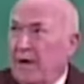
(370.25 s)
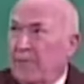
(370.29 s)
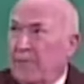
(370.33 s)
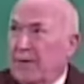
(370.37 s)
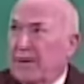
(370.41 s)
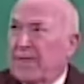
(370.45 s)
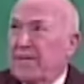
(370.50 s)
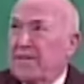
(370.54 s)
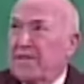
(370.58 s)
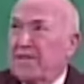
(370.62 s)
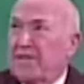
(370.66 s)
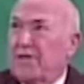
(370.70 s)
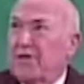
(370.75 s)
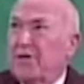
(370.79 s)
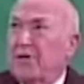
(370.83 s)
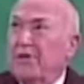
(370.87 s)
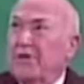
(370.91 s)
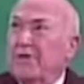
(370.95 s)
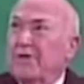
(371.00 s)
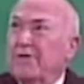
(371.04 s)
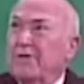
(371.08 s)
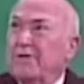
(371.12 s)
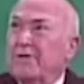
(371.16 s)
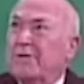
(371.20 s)
But the
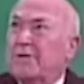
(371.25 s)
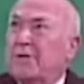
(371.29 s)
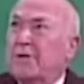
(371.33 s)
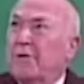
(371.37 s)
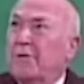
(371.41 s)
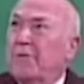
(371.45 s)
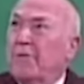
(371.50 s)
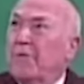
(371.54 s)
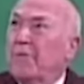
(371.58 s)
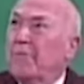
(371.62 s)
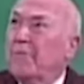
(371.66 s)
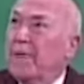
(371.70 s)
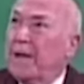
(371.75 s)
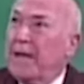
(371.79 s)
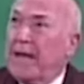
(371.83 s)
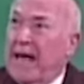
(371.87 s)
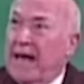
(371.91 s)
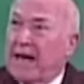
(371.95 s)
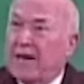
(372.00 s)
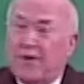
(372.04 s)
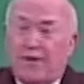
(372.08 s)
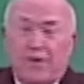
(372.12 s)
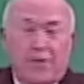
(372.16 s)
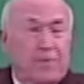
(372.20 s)
Jews
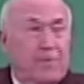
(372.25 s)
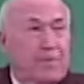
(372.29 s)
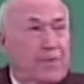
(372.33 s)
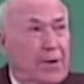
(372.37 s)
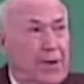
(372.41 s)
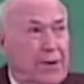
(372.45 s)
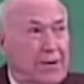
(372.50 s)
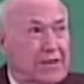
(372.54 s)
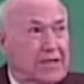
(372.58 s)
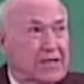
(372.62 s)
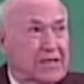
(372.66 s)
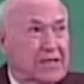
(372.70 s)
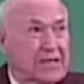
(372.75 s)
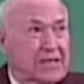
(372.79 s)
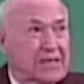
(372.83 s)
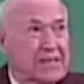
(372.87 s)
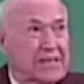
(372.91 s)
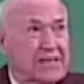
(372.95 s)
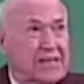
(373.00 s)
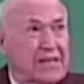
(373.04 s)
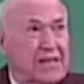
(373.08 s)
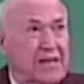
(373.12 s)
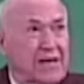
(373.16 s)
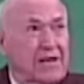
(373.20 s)
began to
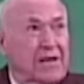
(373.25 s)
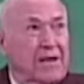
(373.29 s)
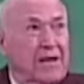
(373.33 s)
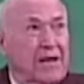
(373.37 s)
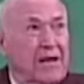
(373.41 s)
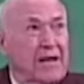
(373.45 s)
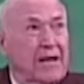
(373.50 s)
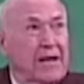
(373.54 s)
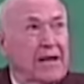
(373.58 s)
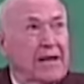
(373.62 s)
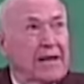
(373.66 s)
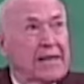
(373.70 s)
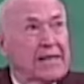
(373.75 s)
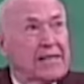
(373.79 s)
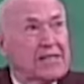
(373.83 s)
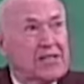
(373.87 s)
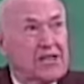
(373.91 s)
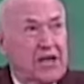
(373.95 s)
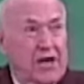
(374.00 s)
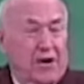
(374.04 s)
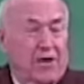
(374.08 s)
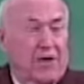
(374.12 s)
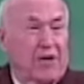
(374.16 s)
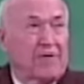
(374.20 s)
purchase the
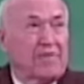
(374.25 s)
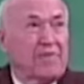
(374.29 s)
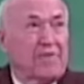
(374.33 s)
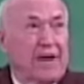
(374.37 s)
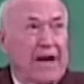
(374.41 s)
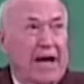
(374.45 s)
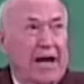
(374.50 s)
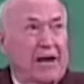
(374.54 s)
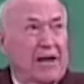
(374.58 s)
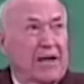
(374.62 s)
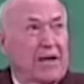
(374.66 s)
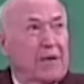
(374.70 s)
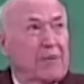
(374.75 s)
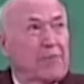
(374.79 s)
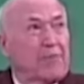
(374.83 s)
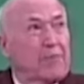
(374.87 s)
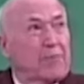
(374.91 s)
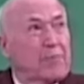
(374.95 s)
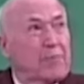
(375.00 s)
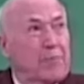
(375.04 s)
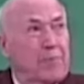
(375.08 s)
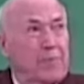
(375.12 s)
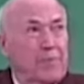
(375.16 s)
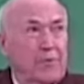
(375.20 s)
Sharon Valley,
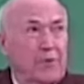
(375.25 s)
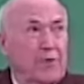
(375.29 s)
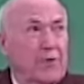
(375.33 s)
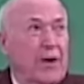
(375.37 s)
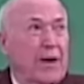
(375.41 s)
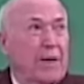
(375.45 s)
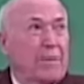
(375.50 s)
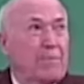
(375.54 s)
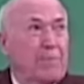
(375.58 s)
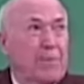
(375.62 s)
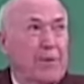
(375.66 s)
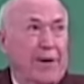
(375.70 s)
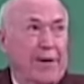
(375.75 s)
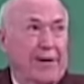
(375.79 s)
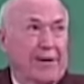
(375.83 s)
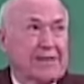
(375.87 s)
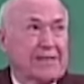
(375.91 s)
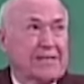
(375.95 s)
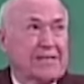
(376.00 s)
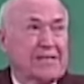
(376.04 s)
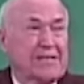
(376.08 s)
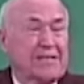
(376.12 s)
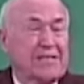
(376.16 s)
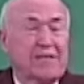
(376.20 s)
great
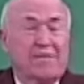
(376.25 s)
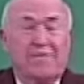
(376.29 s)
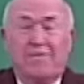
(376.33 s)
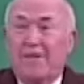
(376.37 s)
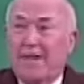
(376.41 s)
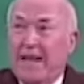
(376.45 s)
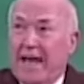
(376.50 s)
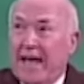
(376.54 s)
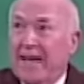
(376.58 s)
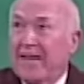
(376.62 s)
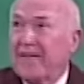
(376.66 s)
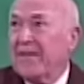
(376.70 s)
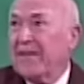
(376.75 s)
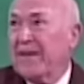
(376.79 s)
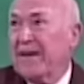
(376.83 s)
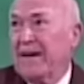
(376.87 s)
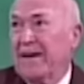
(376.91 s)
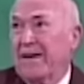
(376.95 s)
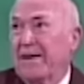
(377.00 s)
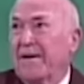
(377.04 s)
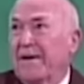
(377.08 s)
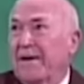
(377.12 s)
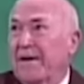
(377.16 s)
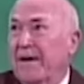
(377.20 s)
parcels of land
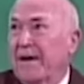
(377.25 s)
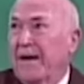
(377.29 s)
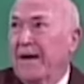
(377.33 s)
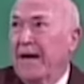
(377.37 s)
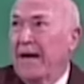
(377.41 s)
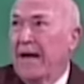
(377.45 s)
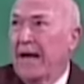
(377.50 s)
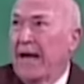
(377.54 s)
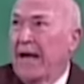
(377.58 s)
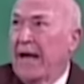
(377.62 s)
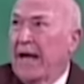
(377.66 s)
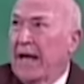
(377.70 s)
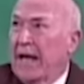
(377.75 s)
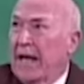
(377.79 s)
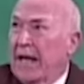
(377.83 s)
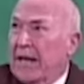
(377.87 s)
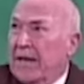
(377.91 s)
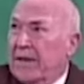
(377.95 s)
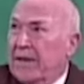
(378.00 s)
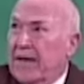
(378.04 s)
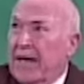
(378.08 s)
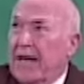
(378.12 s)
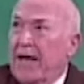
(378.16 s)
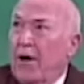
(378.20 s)
there.
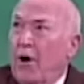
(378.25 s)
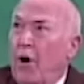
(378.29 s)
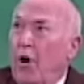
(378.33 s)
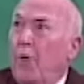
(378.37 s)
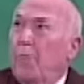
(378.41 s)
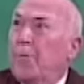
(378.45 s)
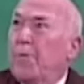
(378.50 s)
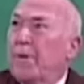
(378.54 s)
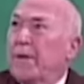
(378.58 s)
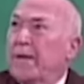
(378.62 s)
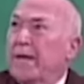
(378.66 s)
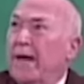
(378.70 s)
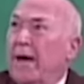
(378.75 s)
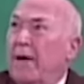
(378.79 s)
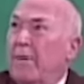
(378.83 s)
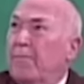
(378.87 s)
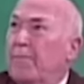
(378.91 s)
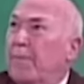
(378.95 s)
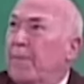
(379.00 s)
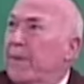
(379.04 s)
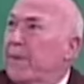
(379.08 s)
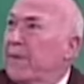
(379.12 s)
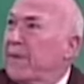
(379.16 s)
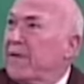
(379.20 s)
They opened
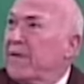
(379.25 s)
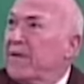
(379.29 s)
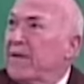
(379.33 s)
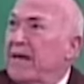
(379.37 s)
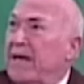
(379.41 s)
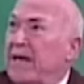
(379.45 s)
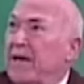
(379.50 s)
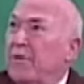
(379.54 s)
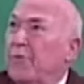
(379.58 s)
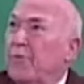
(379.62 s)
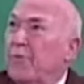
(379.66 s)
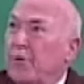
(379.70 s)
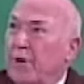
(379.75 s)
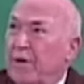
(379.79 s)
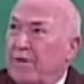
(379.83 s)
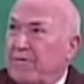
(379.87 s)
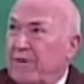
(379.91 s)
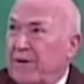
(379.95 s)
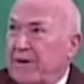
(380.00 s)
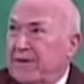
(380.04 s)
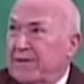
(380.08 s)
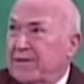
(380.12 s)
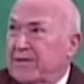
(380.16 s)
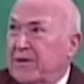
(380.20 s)
up the
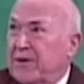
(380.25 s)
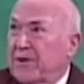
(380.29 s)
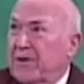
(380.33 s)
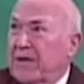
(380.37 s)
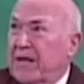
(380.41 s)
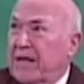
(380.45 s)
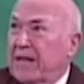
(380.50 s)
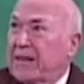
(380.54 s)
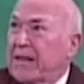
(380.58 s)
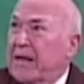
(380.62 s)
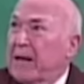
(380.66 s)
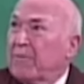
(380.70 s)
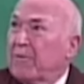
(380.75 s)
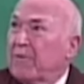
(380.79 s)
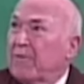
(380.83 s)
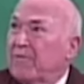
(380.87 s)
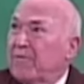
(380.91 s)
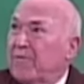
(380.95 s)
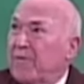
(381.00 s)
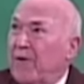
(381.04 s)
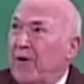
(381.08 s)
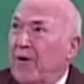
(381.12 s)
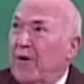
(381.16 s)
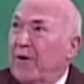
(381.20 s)
river so that they
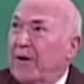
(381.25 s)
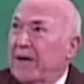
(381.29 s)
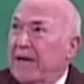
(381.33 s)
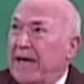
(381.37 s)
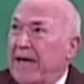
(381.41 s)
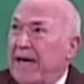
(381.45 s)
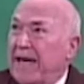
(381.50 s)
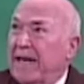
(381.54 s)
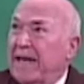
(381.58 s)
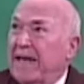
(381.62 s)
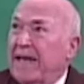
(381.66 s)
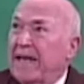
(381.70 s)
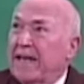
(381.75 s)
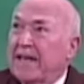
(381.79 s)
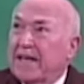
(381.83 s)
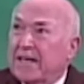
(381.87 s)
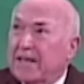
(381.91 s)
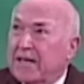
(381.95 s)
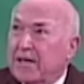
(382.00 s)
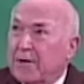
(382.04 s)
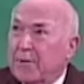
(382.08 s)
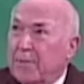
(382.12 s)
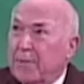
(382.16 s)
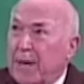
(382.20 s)
would flow again
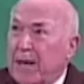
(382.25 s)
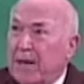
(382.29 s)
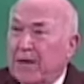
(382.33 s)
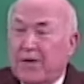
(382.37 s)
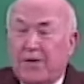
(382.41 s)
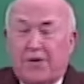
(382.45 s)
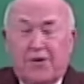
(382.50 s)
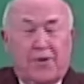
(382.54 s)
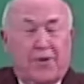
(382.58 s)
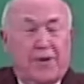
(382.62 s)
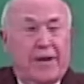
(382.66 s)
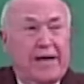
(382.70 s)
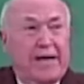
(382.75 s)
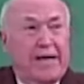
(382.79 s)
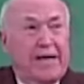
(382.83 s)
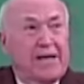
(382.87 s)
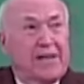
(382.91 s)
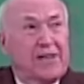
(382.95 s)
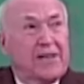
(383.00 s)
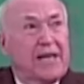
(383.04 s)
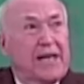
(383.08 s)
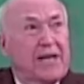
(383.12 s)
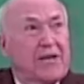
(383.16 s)
into the Mediterranean.